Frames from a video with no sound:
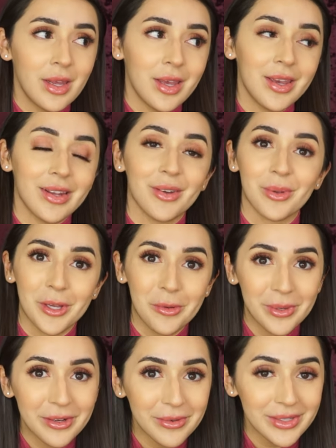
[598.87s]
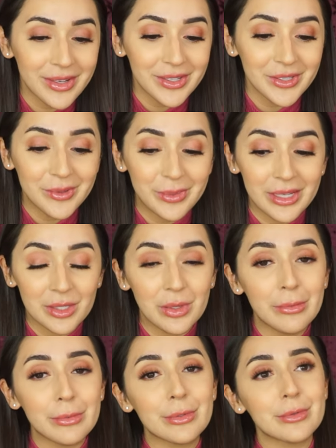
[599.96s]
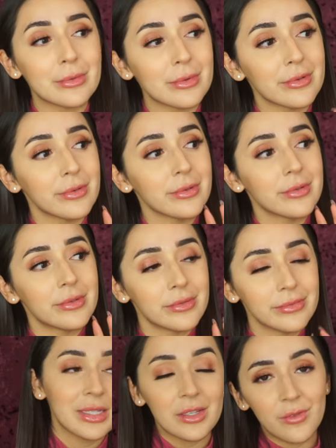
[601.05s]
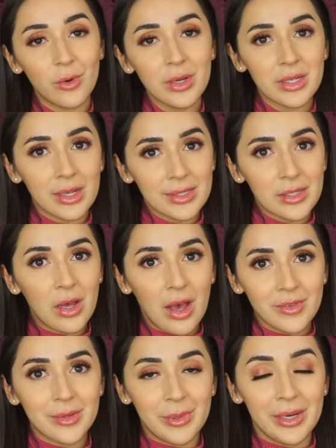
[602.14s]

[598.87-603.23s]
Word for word: And I really hope we get a restock soon because we have been sold out long. Sephora does still have some